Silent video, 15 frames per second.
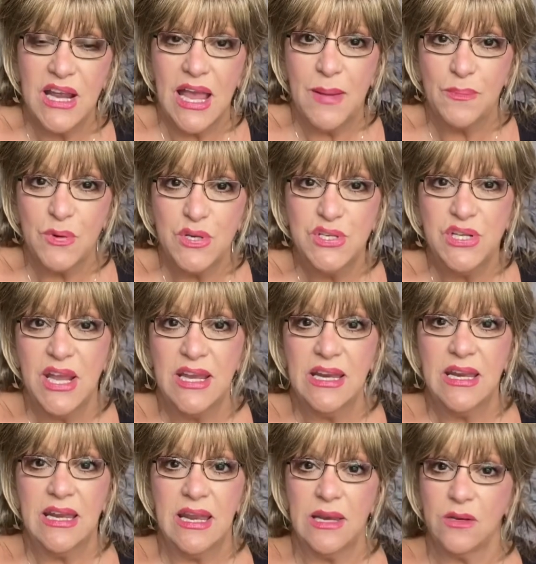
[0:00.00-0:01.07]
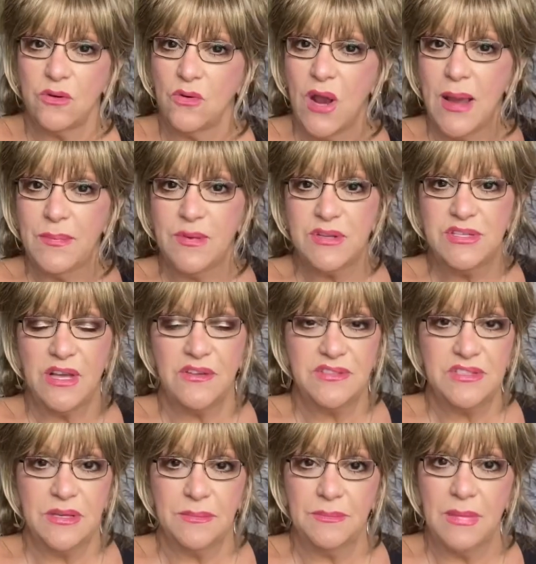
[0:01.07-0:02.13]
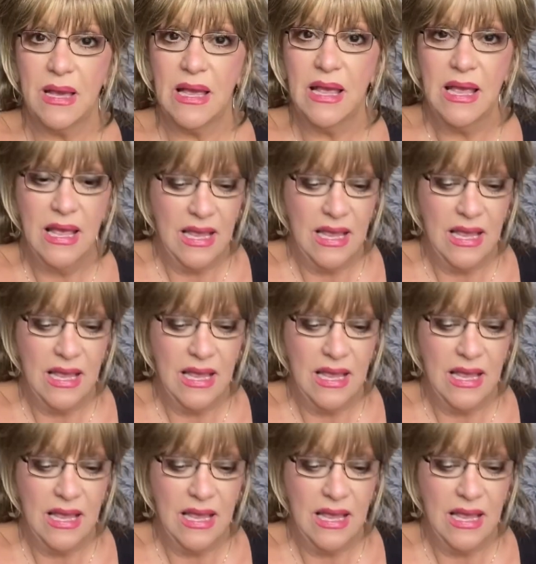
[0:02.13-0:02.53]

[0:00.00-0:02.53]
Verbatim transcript: I appreciate it and grab yourself some uh,